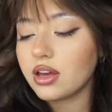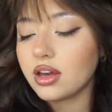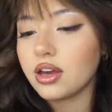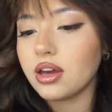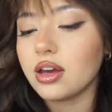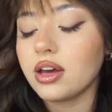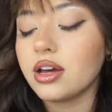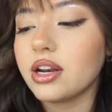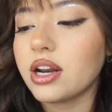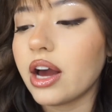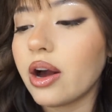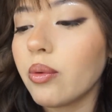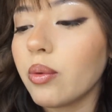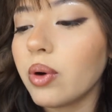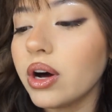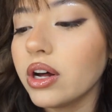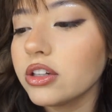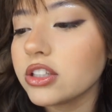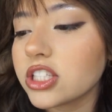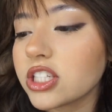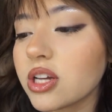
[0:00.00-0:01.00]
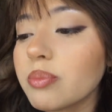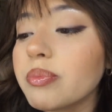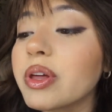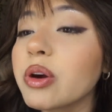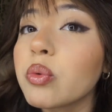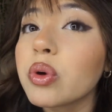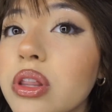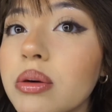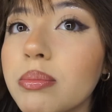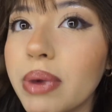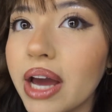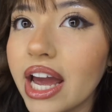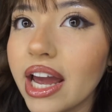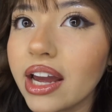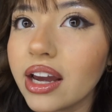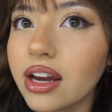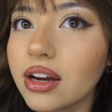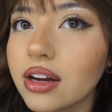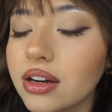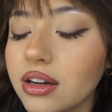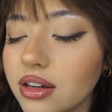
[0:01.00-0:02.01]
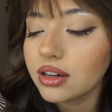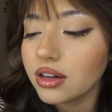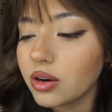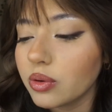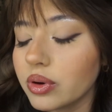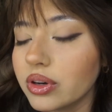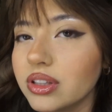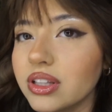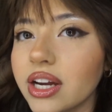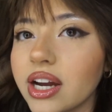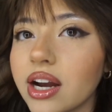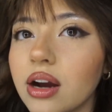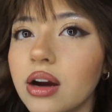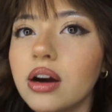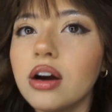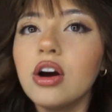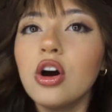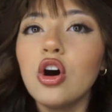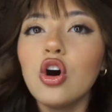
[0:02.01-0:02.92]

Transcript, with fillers: And I want something with a bang. I want like a...